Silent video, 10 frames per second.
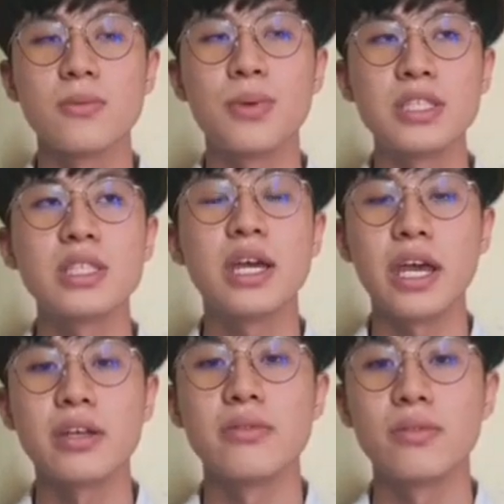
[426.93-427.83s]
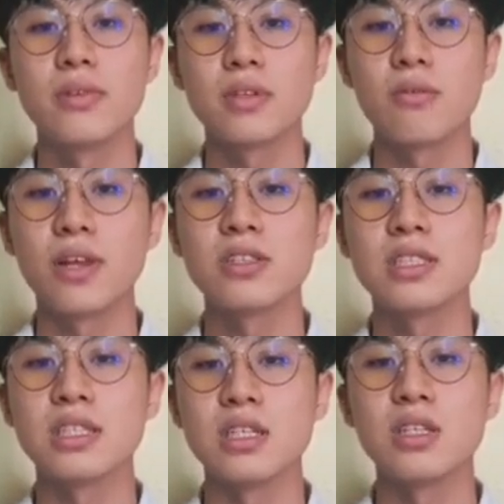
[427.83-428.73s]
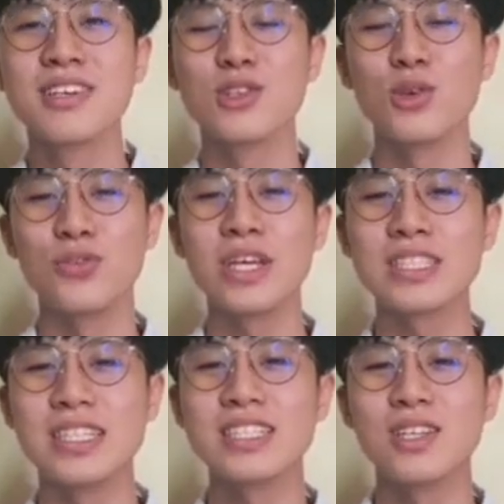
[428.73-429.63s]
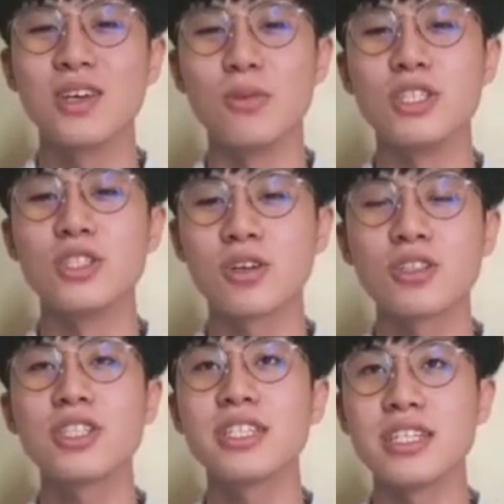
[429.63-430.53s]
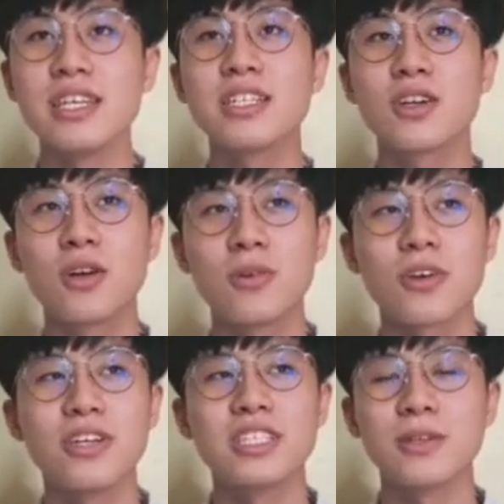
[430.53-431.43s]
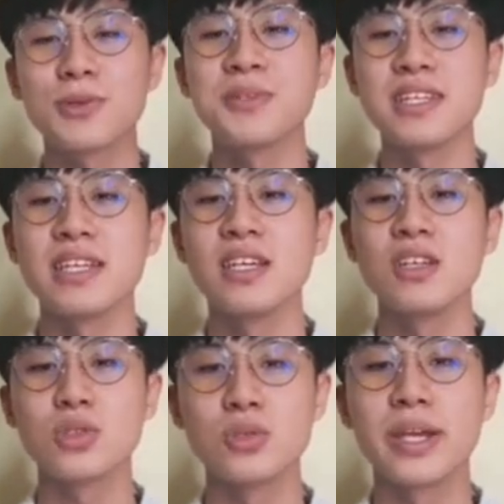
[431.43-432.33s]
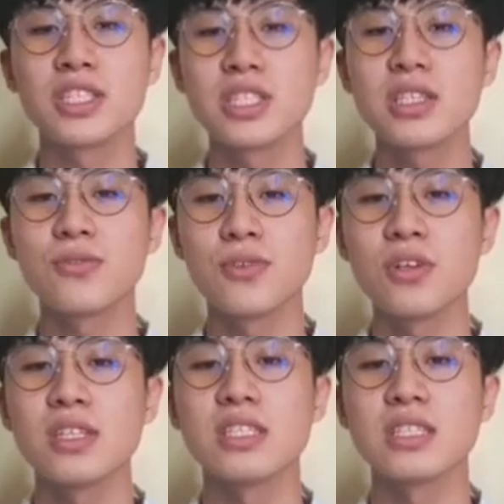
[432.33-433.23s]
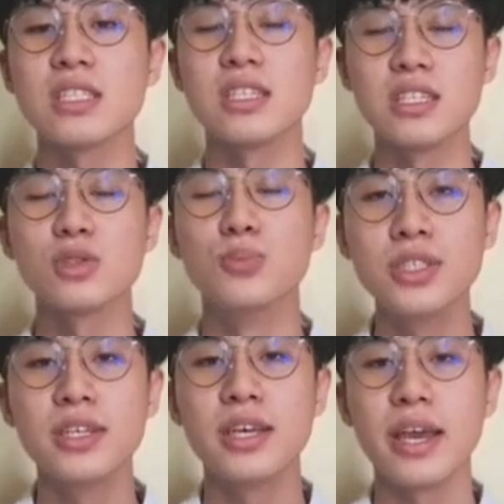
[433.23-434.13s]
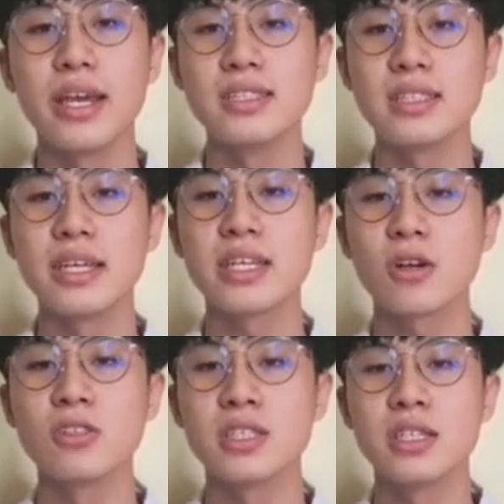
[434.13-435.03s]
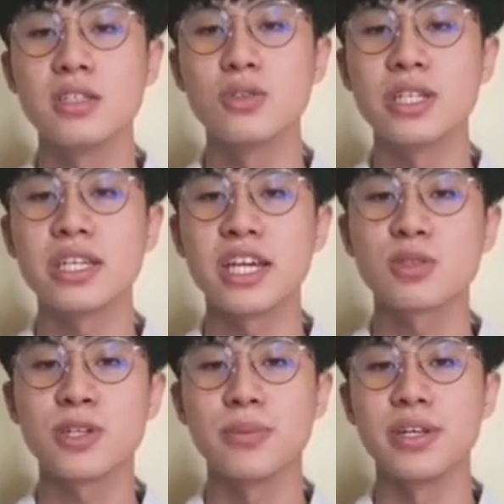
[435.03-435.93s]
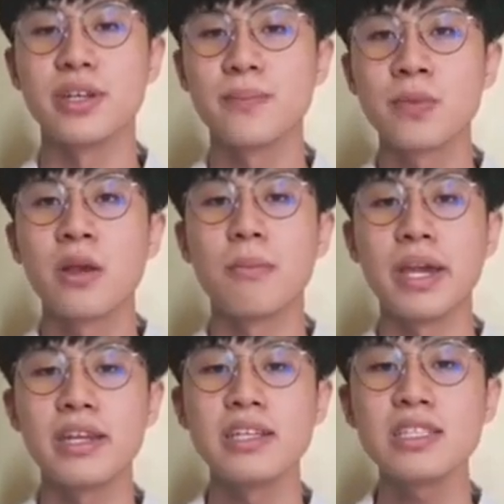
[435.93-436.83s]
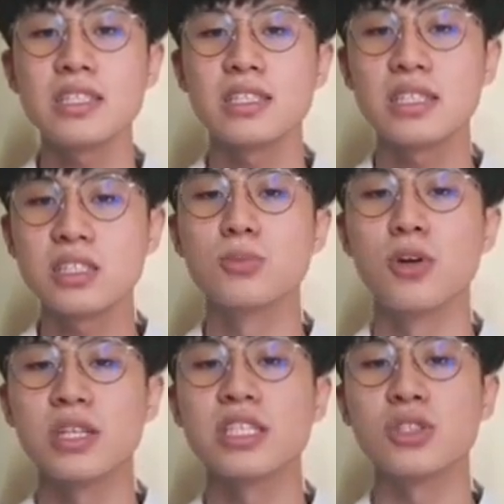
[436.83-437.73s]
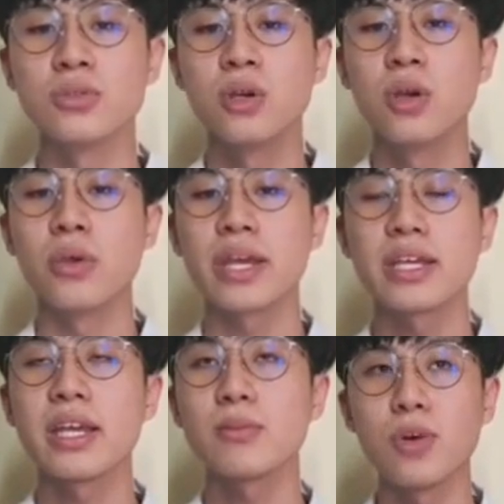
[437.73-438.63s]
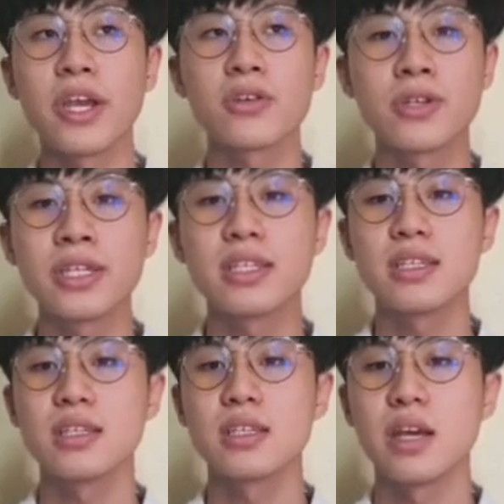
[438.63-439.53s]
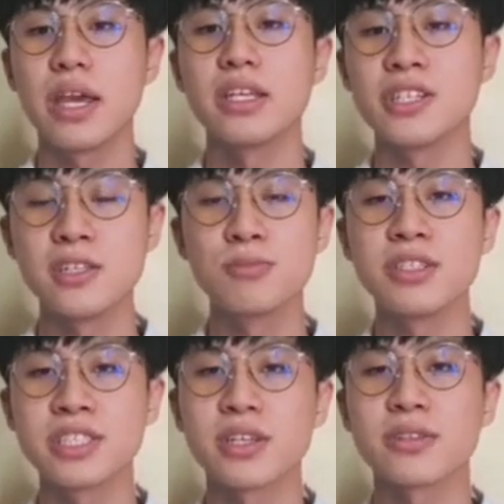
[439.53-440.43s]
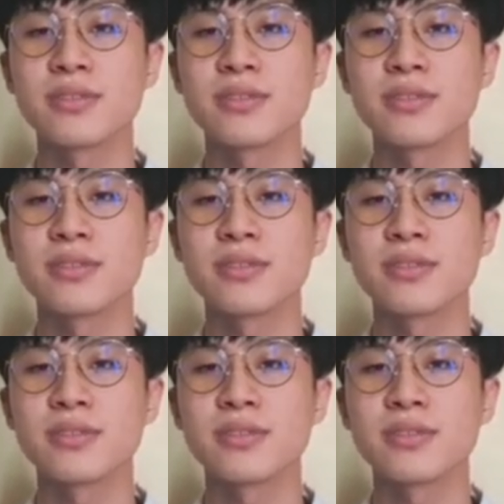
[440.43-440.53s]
pressure and velocity. To fix this, we should control the inlet condition properly to make sure the flow is in the smooth and steady constant during the experiment. By handling this small issue, we can get more accurate and reliable result.